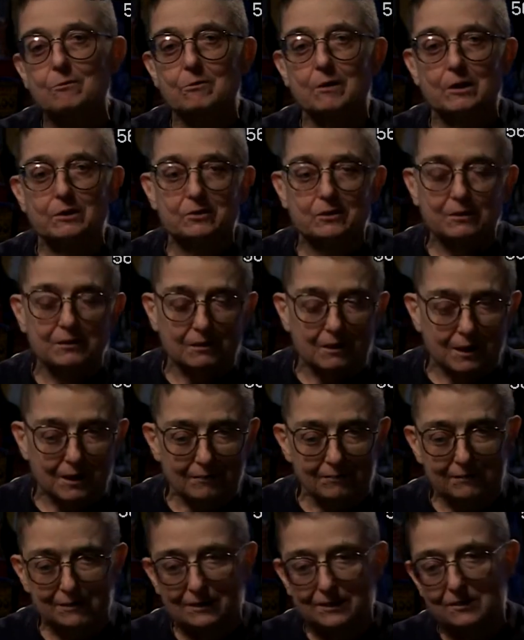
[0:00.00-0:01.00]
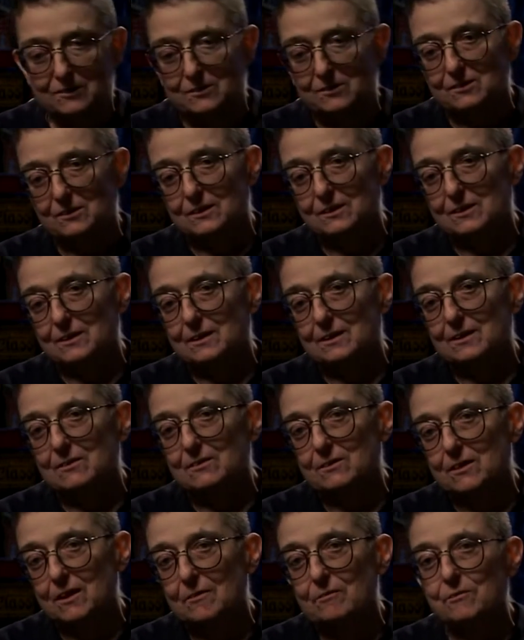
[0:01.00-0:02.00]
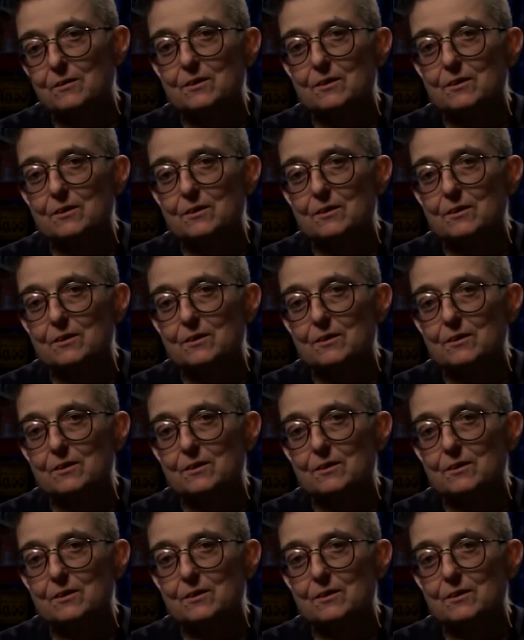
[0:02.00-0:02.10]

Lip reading: Russian novelists and stuff,